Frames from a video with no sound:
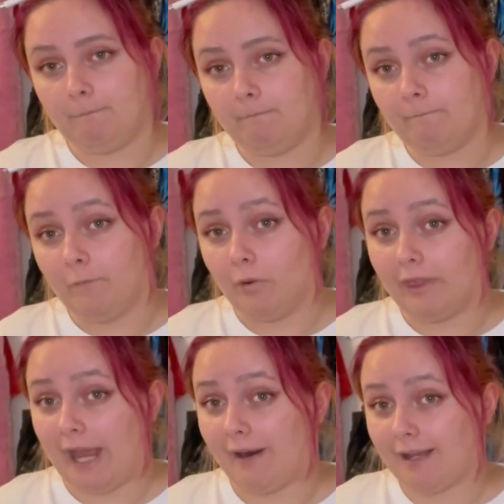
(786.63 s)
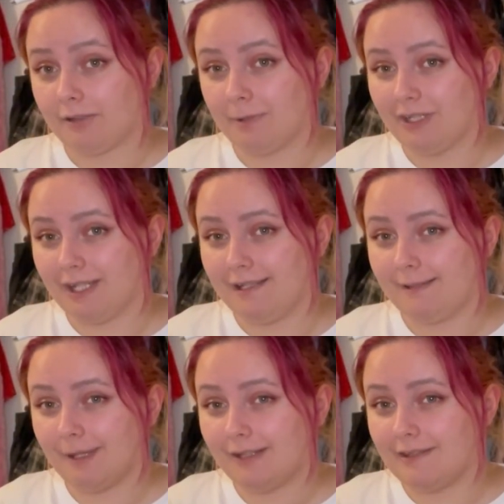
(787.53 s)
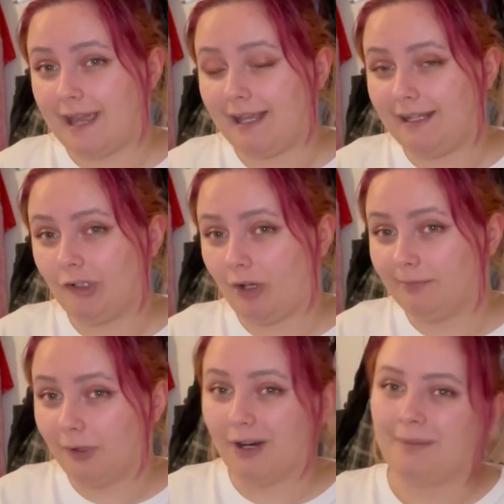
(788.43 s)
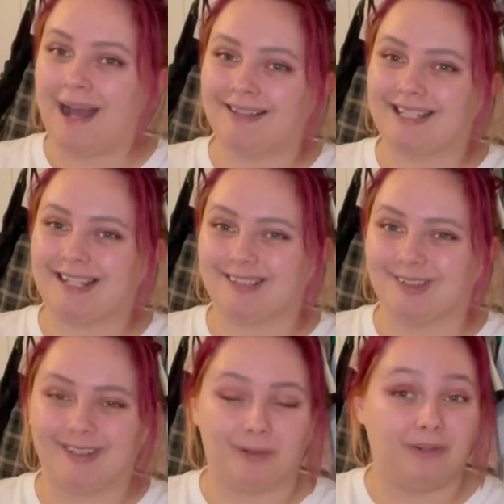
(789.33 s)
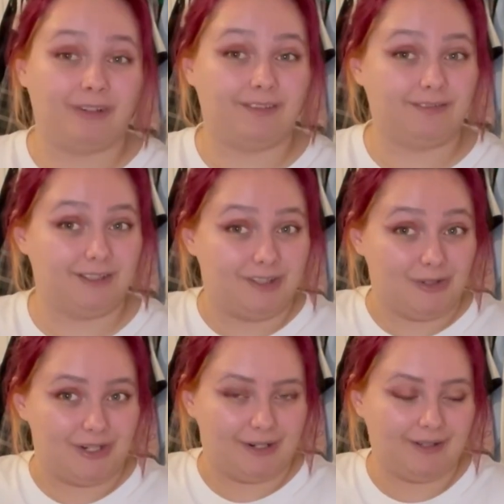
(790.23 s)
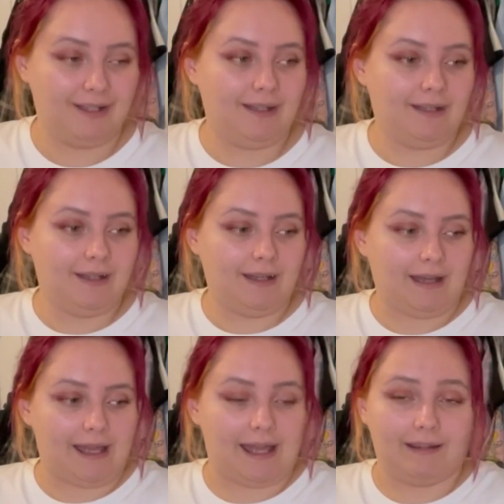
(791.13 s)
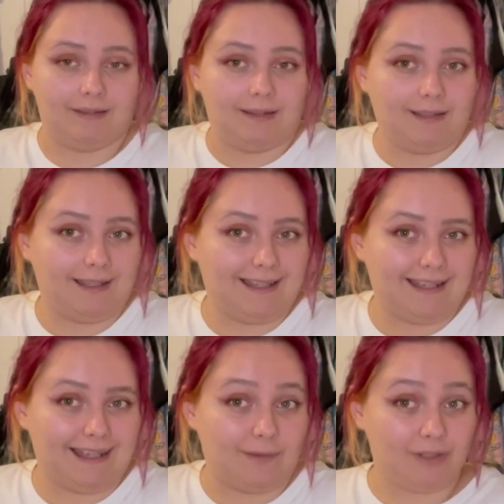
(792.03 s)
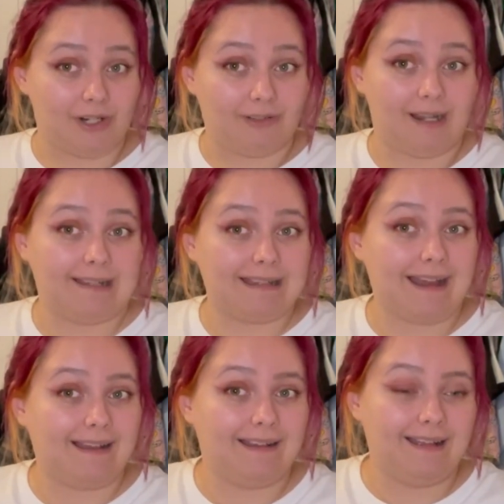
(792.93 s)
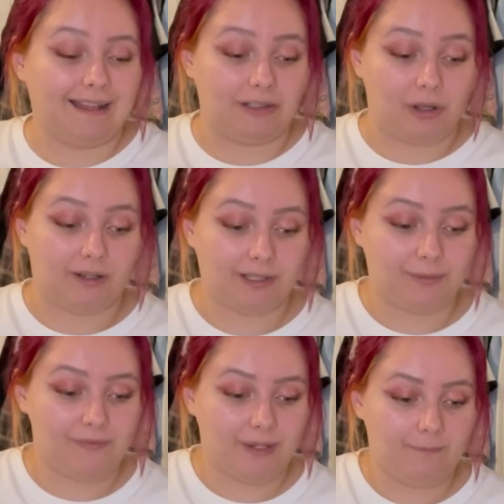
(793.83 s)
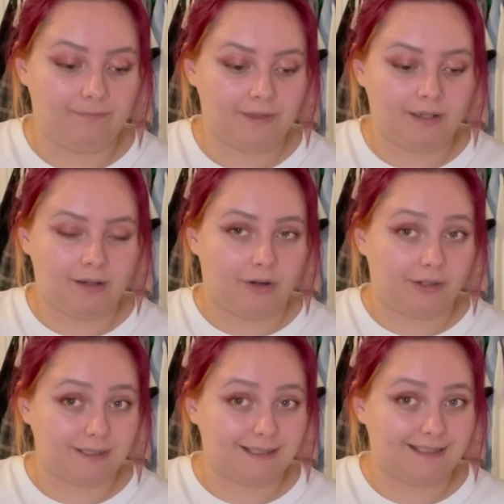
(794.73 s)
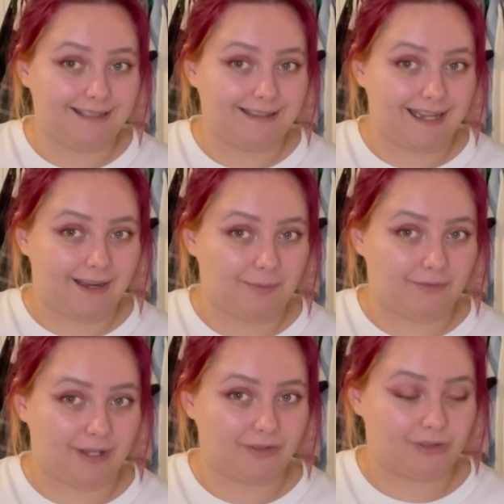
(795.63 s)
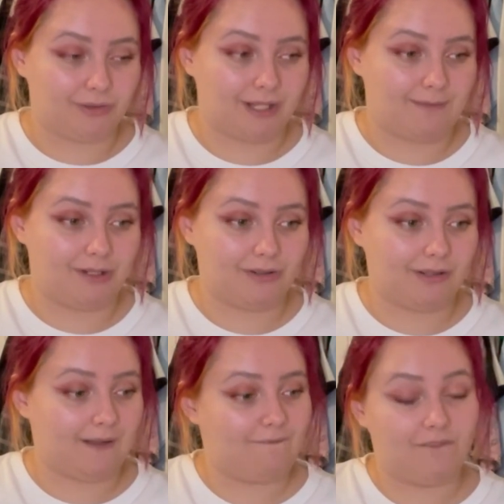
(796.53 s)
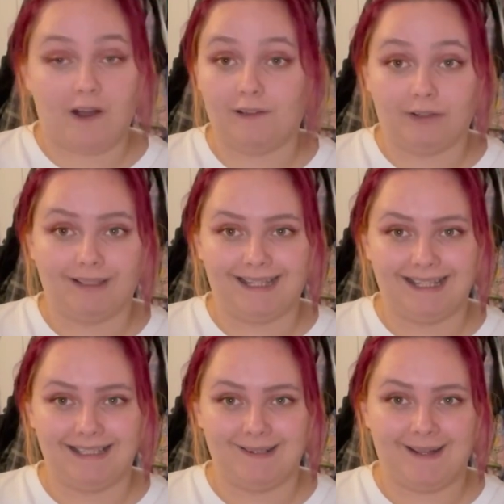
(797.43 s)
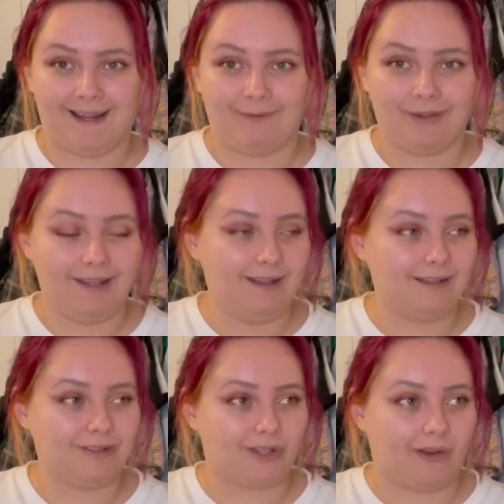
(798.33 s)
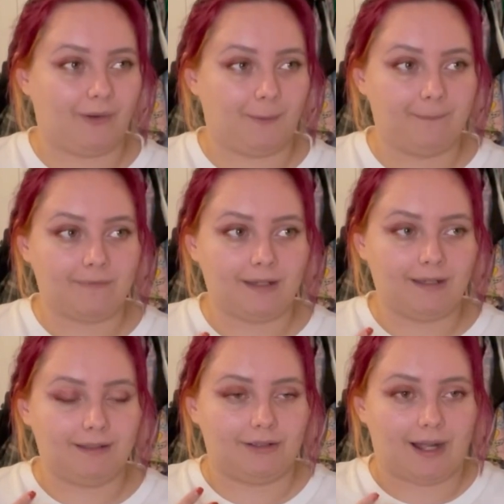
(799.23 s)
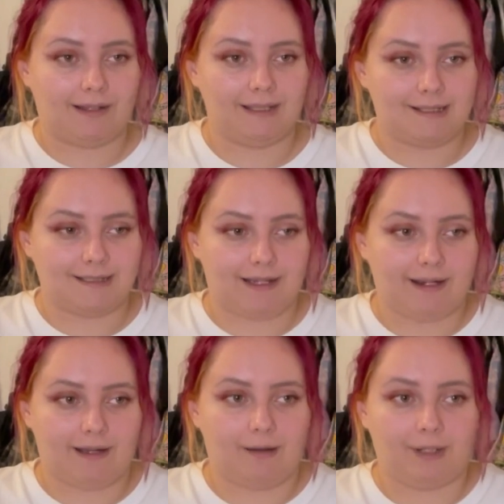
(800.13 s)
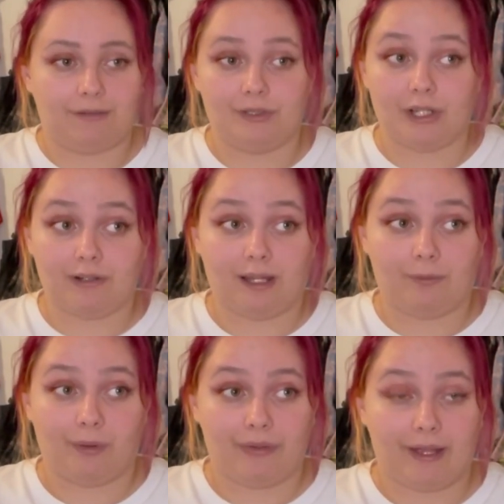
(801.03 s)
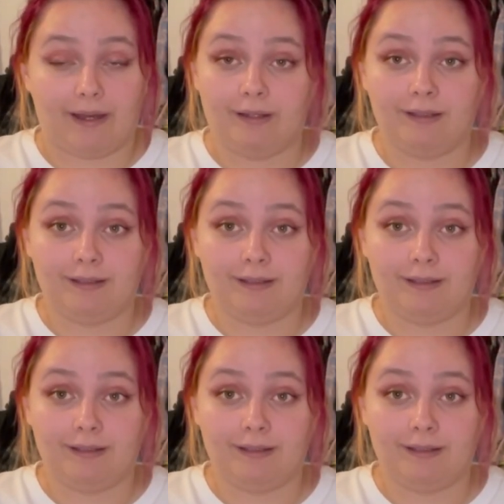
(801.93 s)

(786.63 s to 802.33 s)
for their expertise because they know more about tattooing than what you do. And if you don't like that and you argue with them, honestly, they are professionals. They've been doing it far longer than you have. So you kind of need to suck it up. And if you don't like what they're